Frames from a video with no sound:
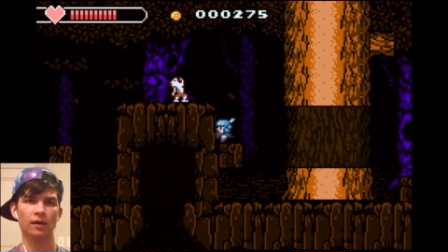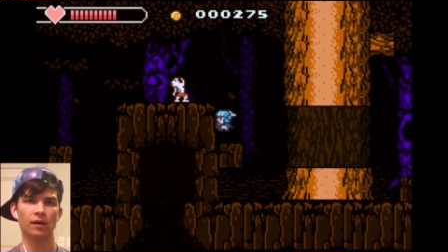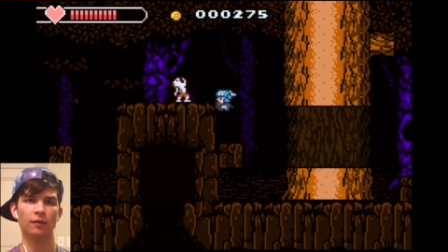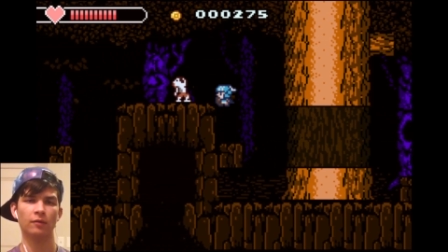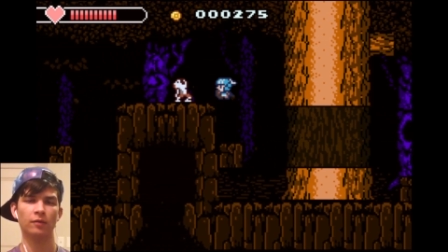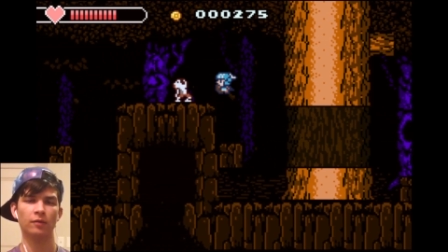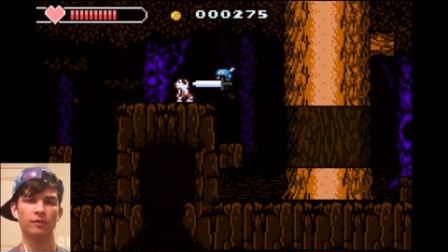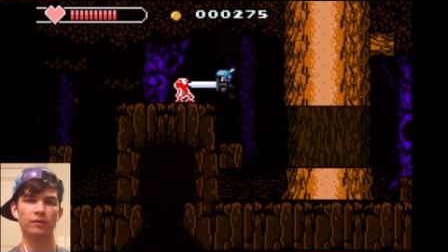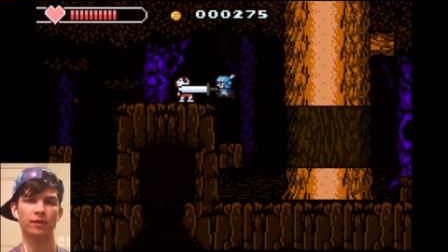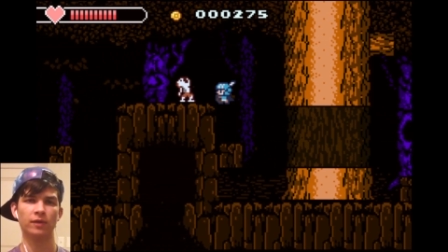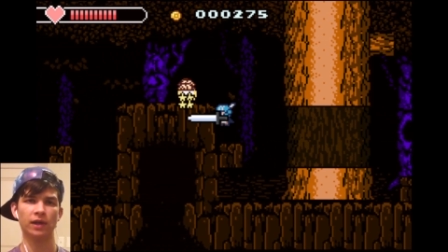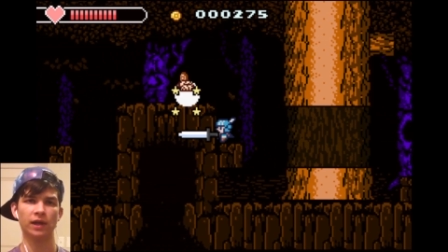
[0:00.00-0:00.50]

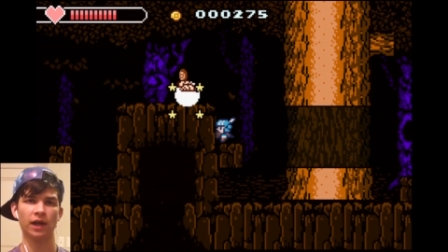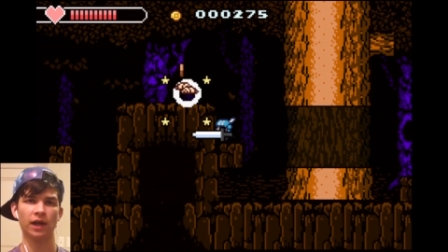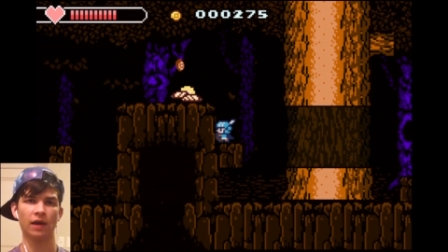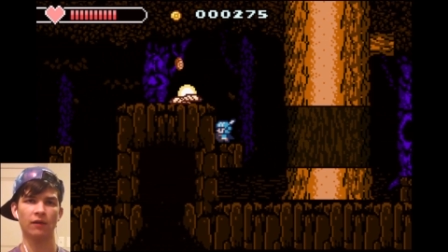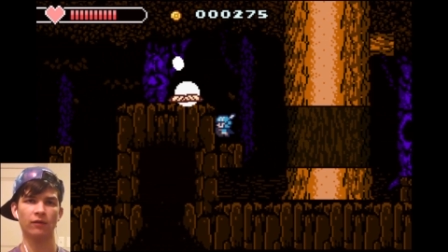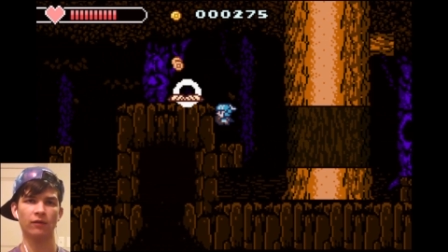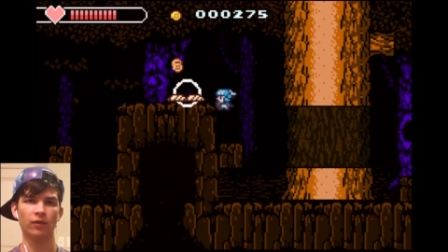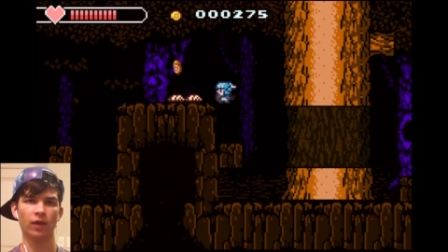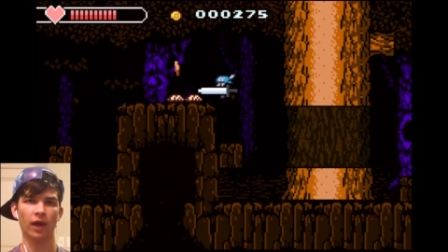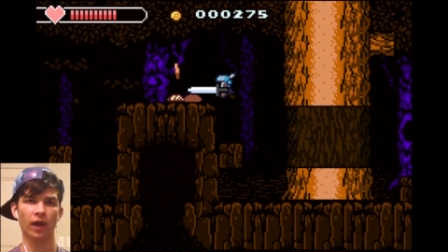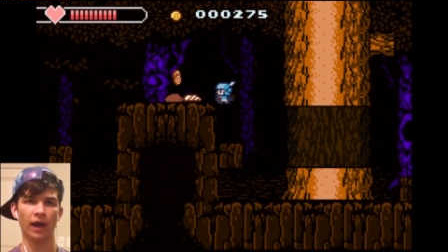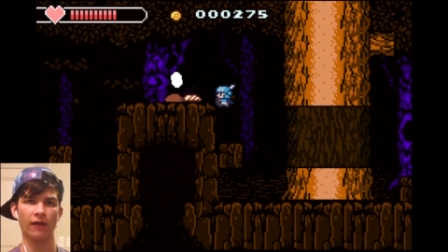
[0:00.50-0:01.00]
It'd be very
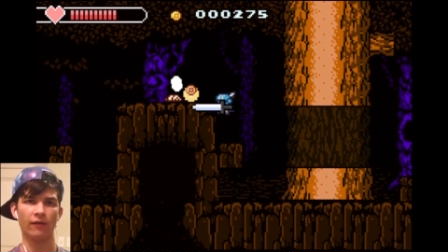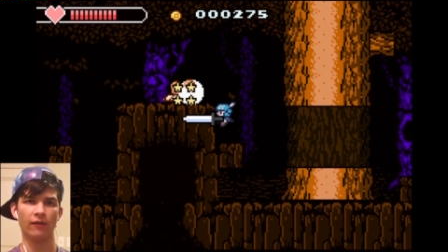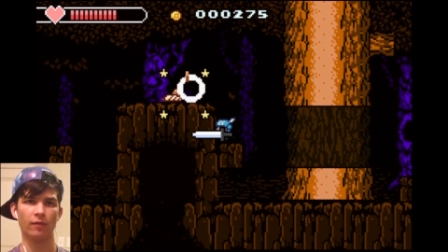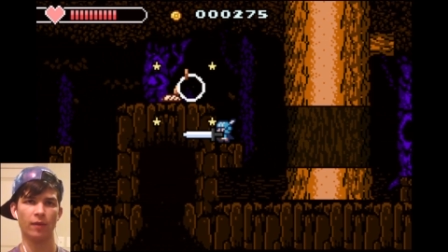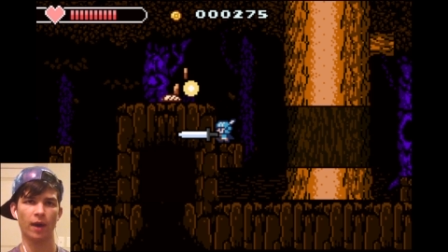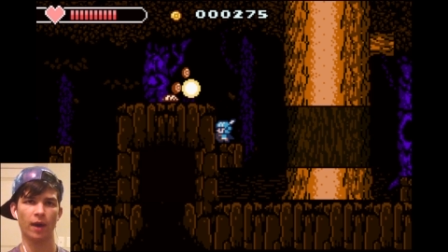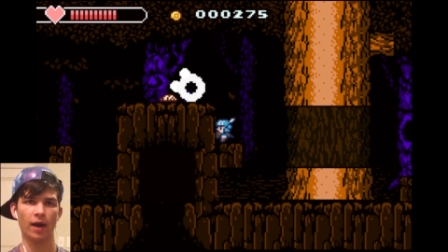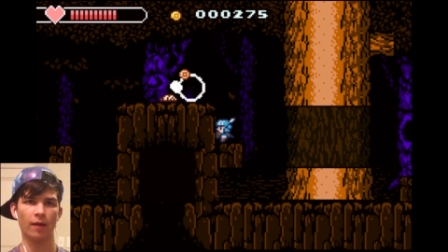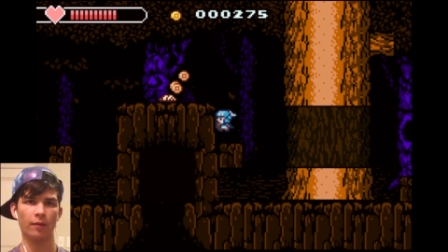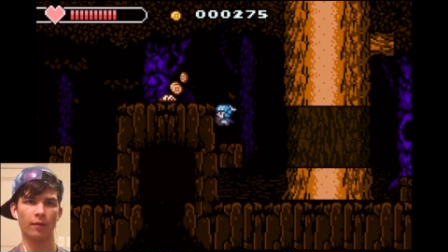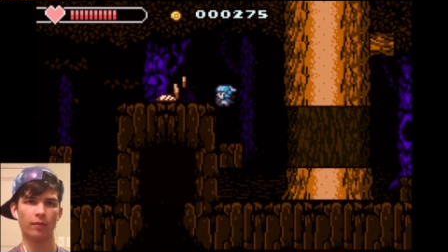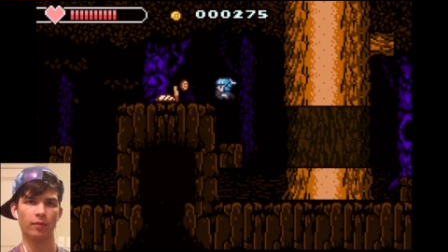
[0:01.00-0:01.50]
helpful to have a
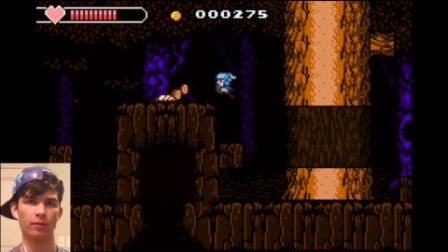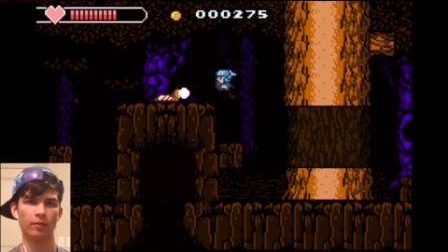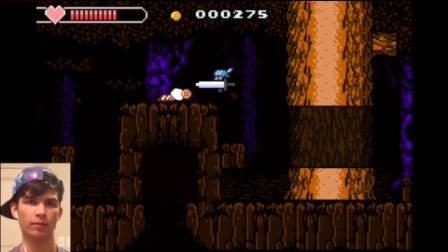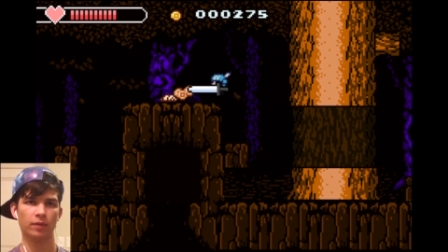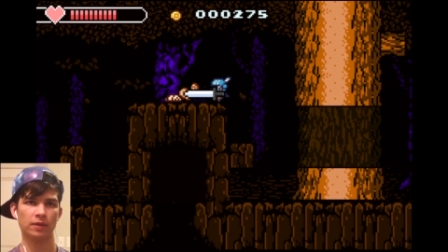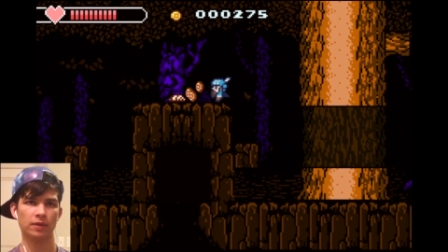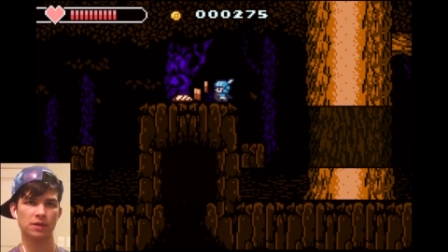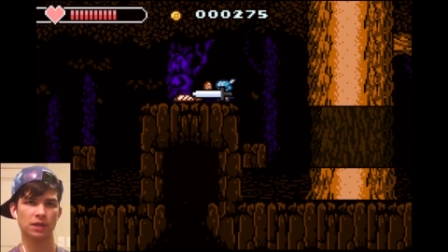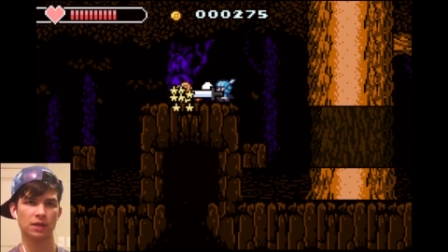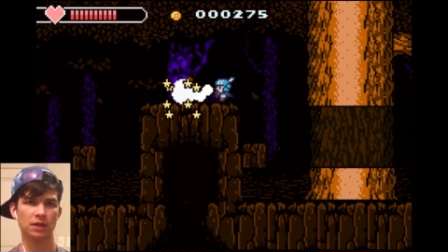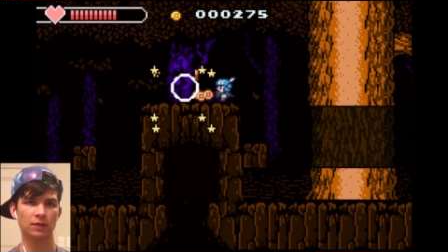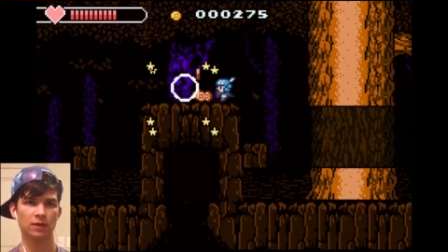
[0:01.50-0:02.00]
map,
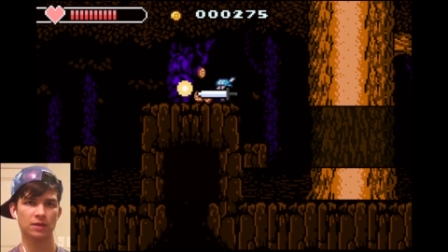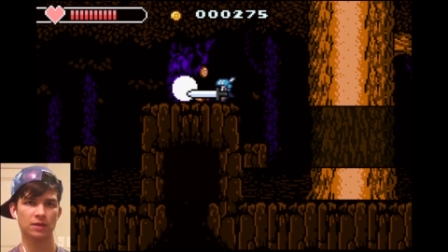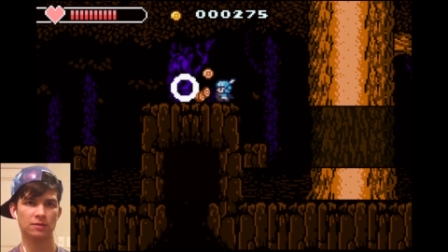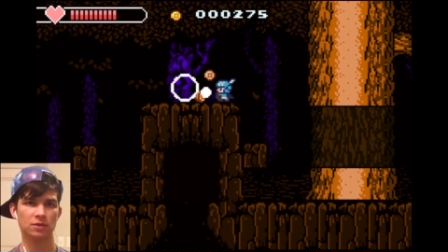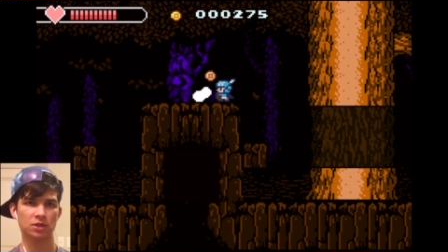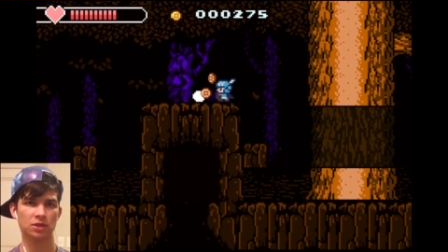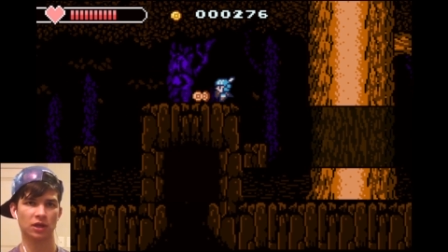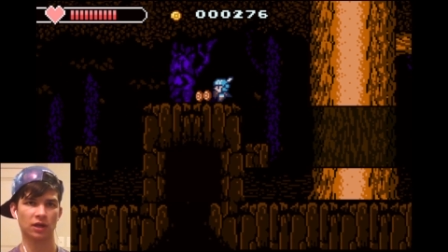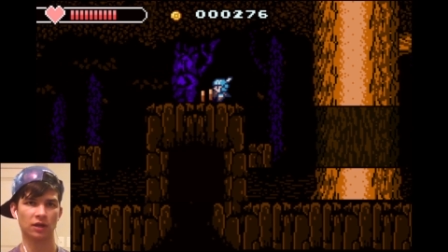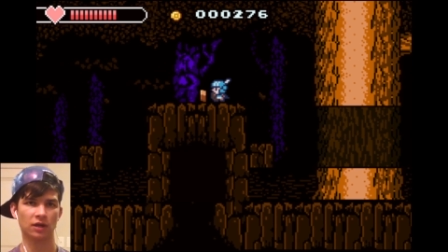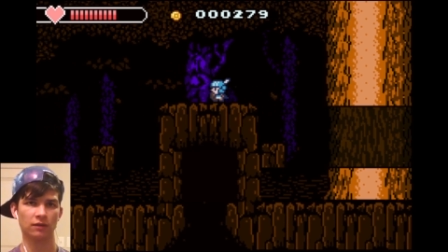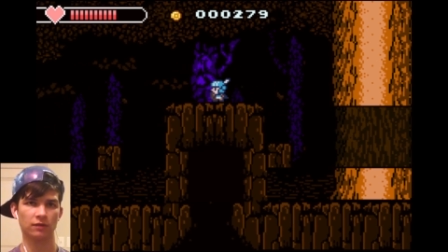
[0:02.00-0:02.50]
because otherwise I'm
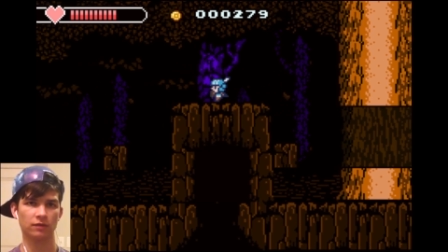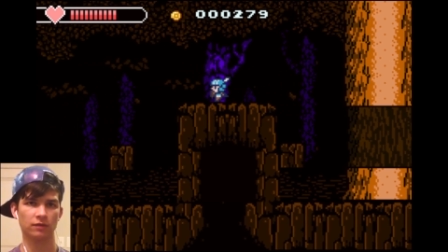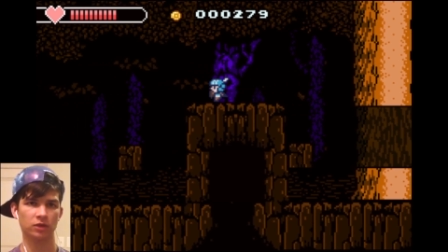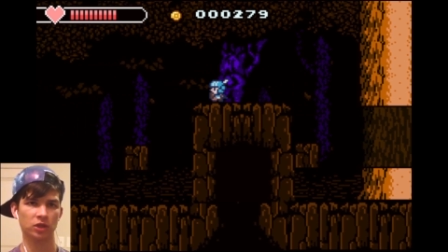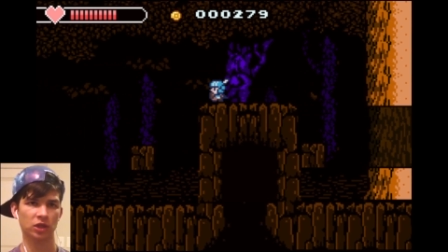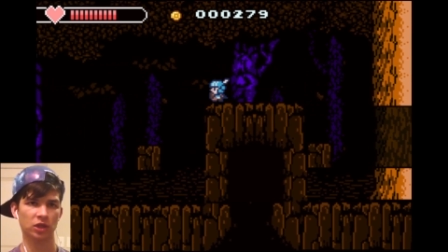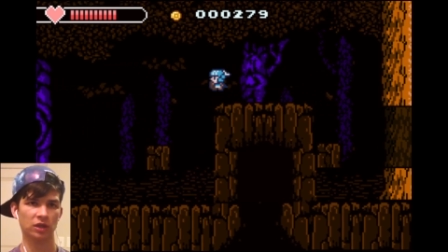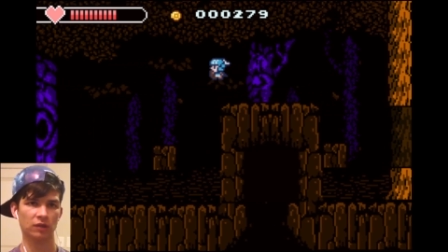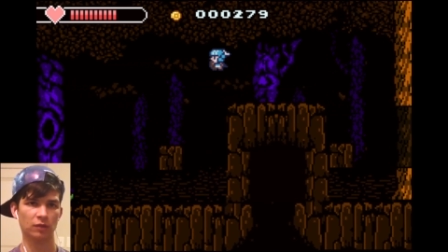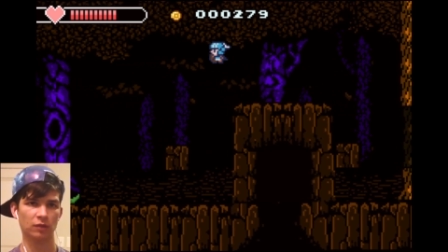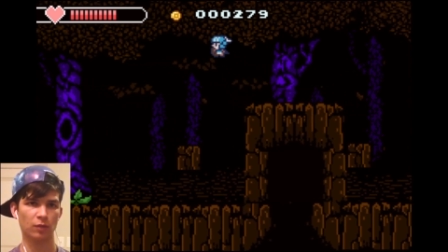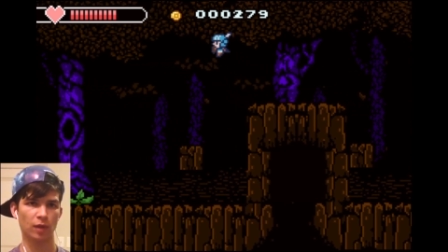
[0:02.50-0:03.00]
just kind of
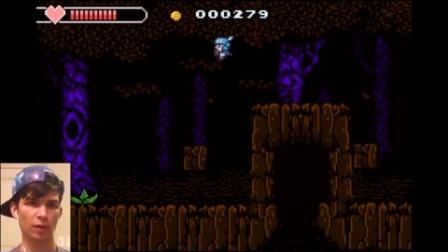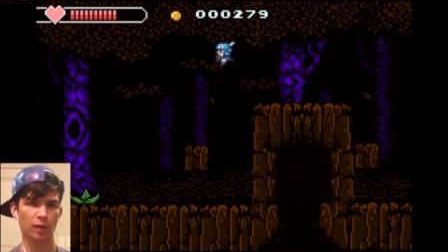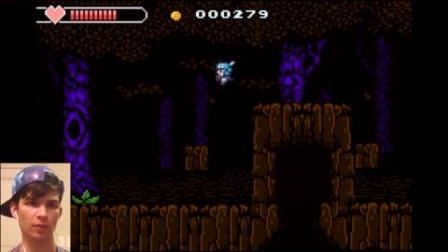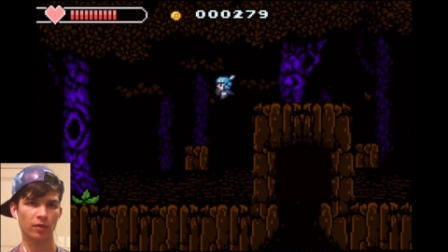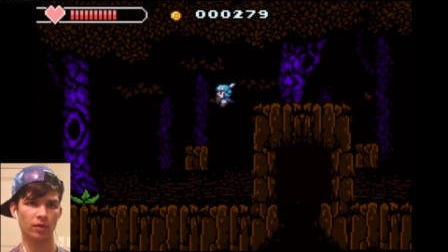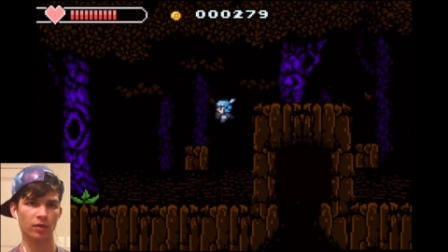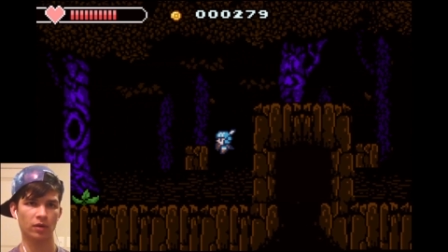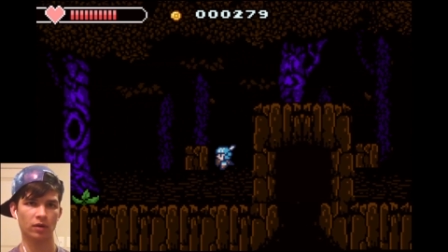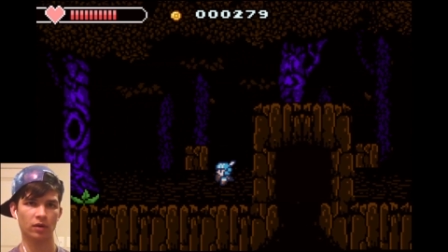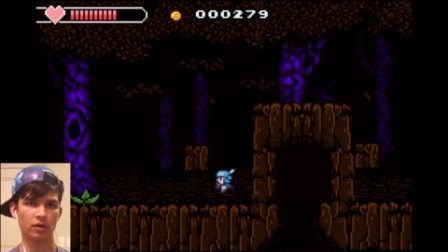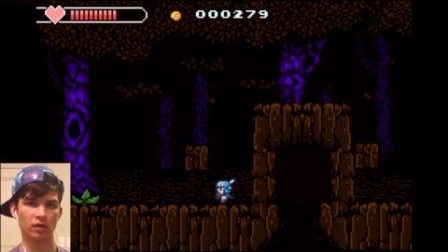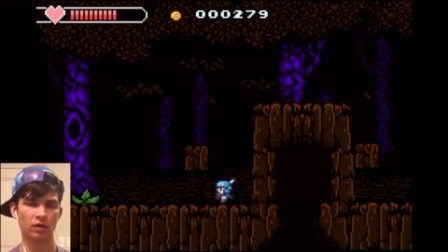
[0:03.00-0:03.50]
trying to
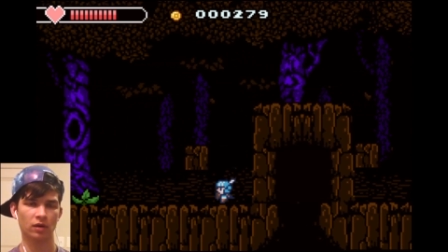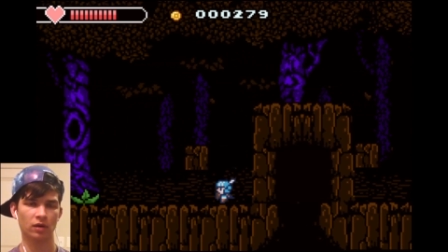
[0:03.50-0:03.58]
remember